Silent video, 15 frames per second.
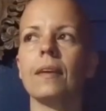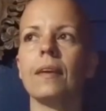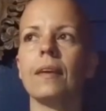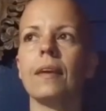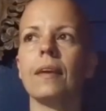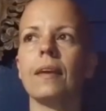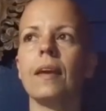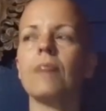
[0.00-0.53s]

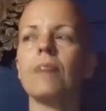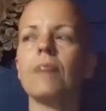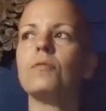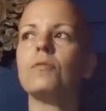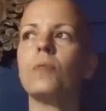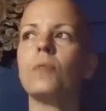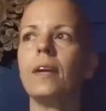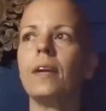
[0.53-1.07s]
If
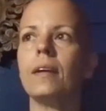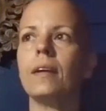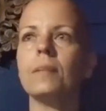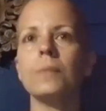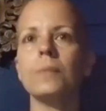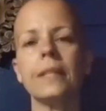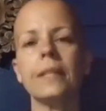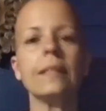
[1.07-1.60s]
we
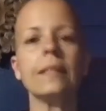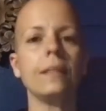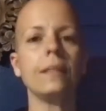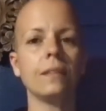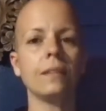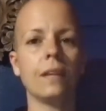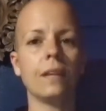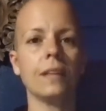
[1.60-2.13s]
completely
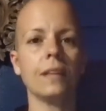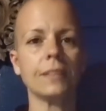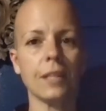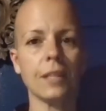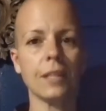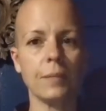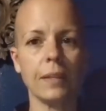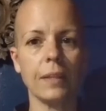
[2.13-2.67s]
lost our
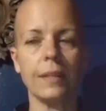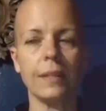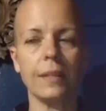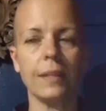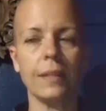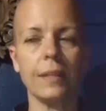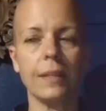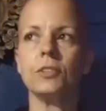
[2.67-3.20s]
ability
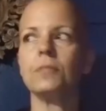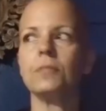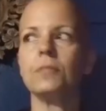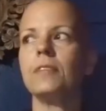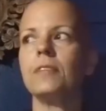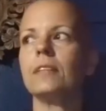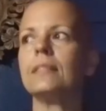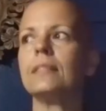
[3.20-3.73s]
to feel
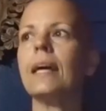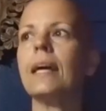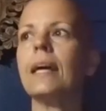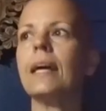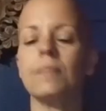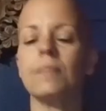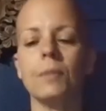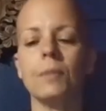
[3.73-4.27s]
negative
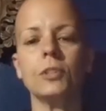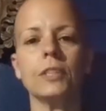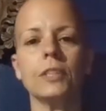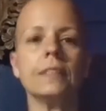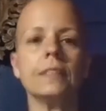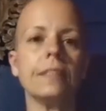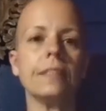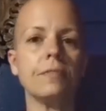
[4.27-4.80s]
emotions,
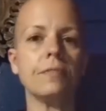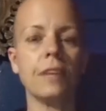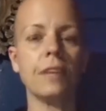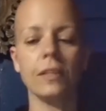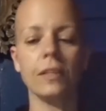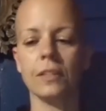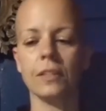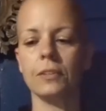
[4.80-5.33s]
it
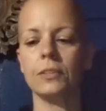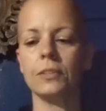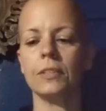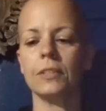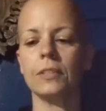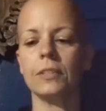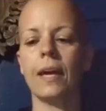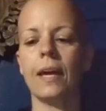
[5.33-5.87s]
follows
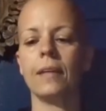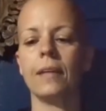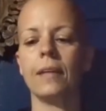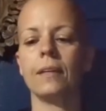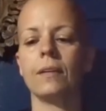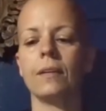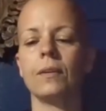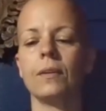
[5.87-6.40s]
that
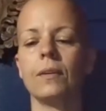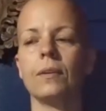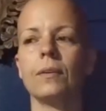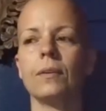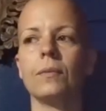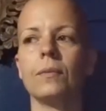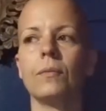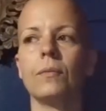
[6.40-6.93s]

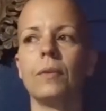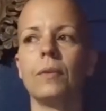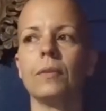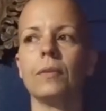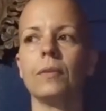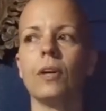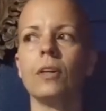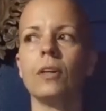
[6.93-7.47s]
we would
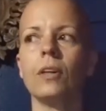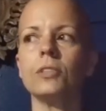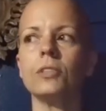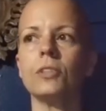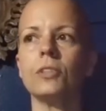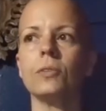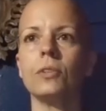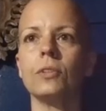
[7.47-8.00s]

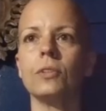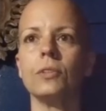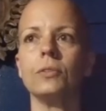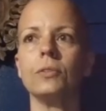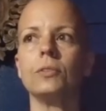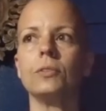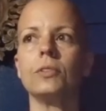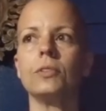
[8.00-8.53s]
also
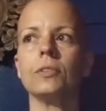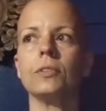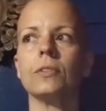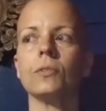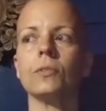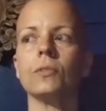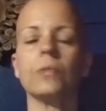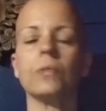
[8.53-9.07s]
lose
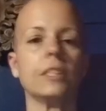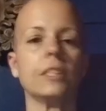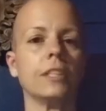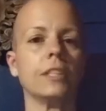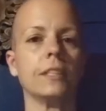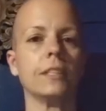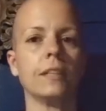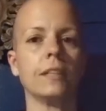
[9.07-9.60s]
the
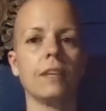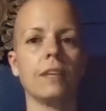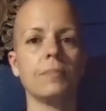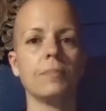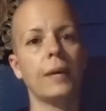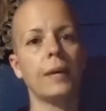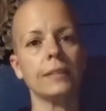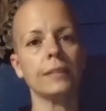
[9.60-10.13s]
richness of
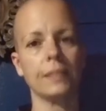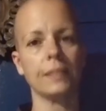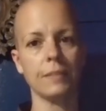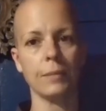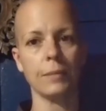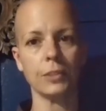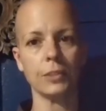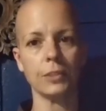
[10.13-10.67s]
positive
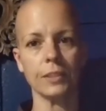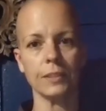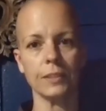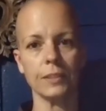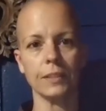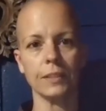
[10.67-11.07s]
emotions.